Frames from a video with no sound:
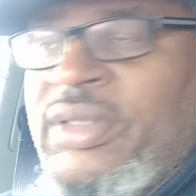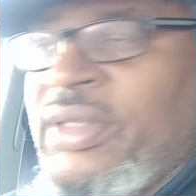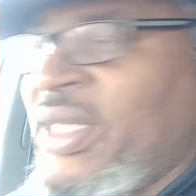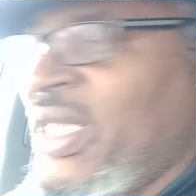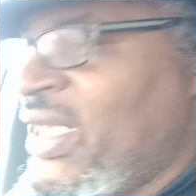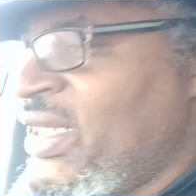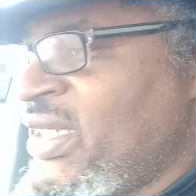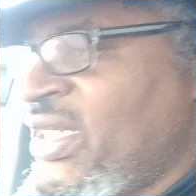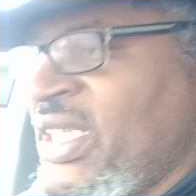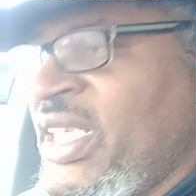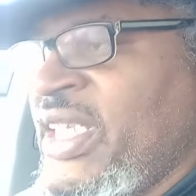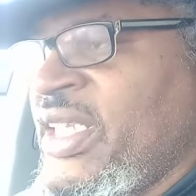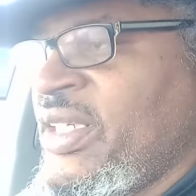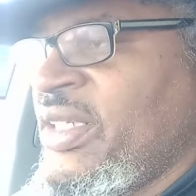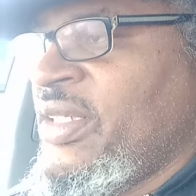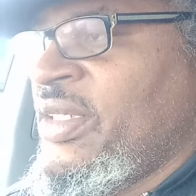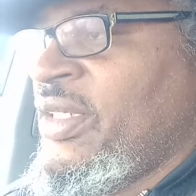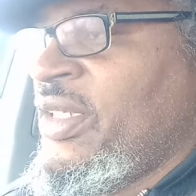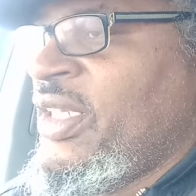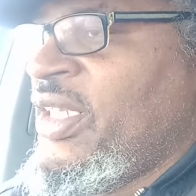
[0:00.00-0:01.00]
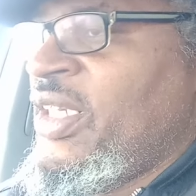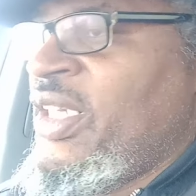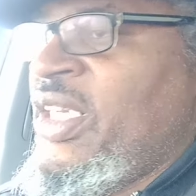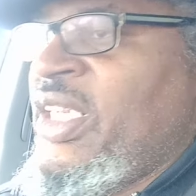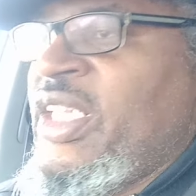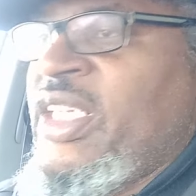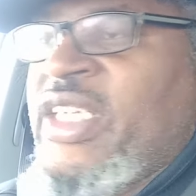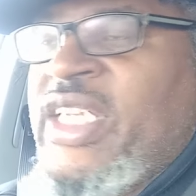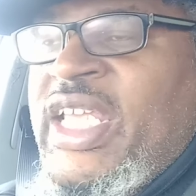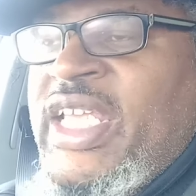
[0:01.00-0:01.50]
That's it.
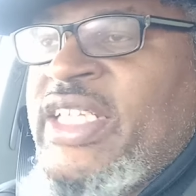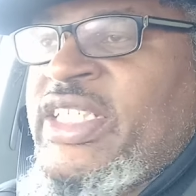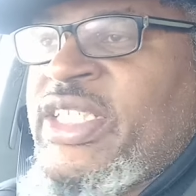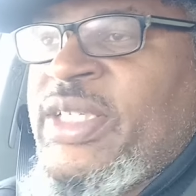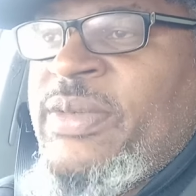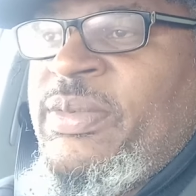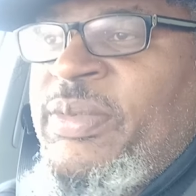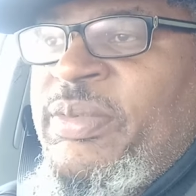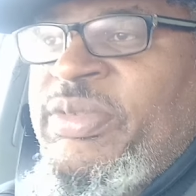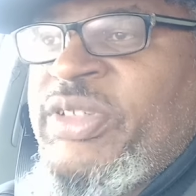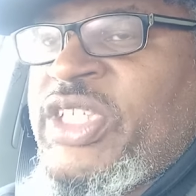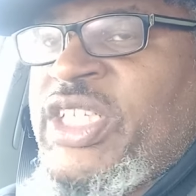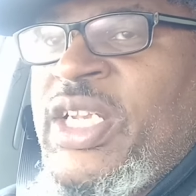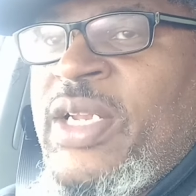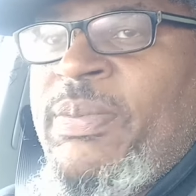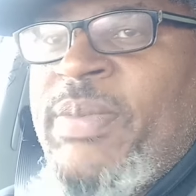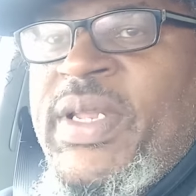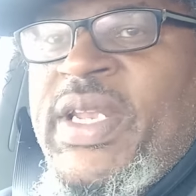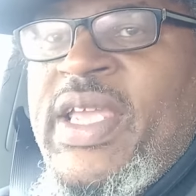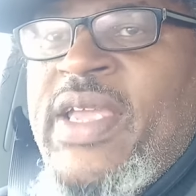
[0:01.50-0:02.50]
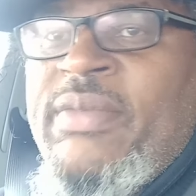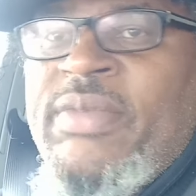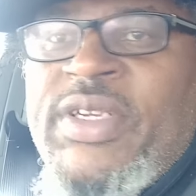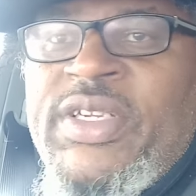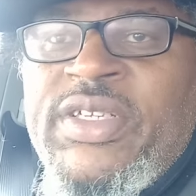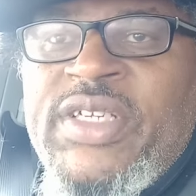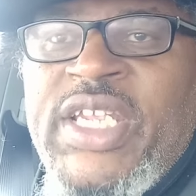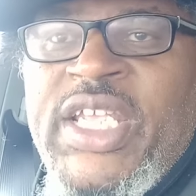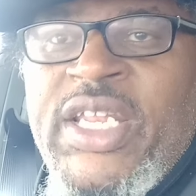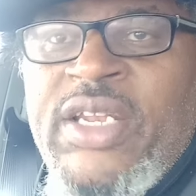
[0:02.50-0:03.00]
They should have been able
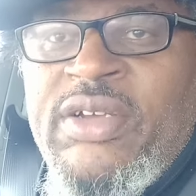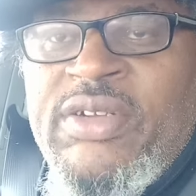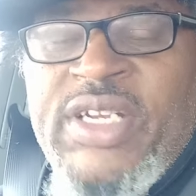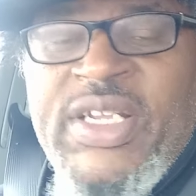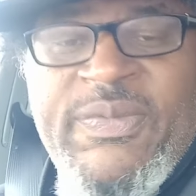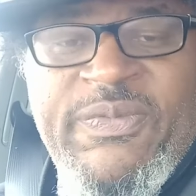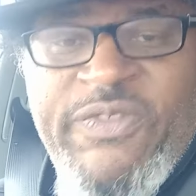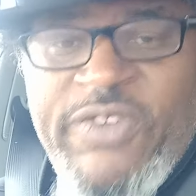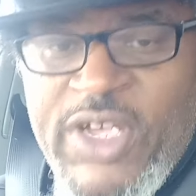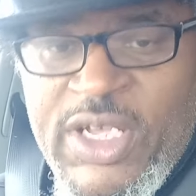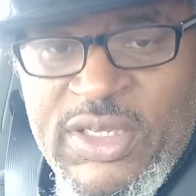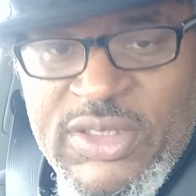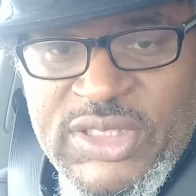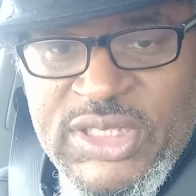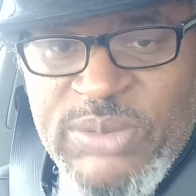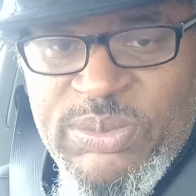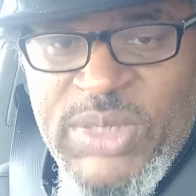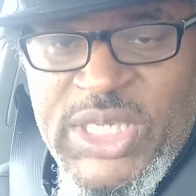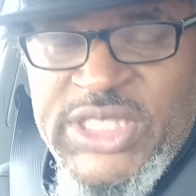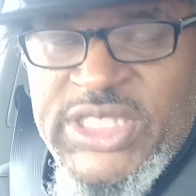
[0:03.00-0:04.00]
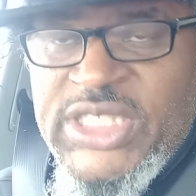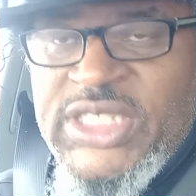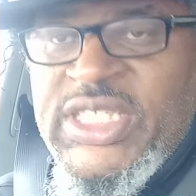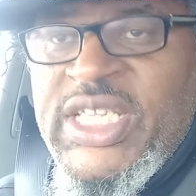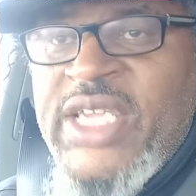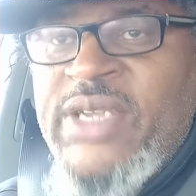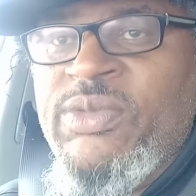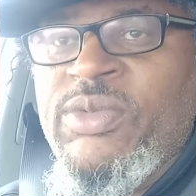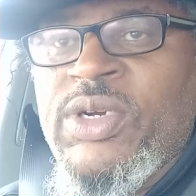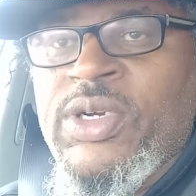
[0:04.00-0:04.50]
to get on them phones as much as
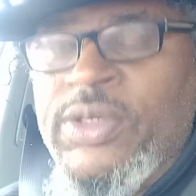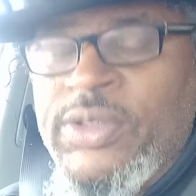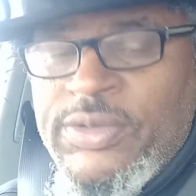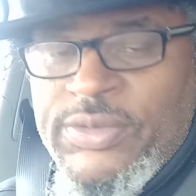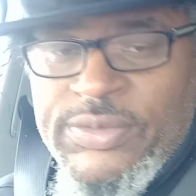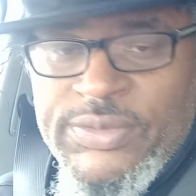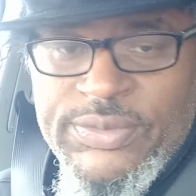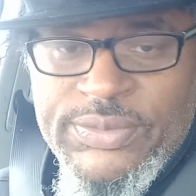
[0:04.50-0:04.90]
they want.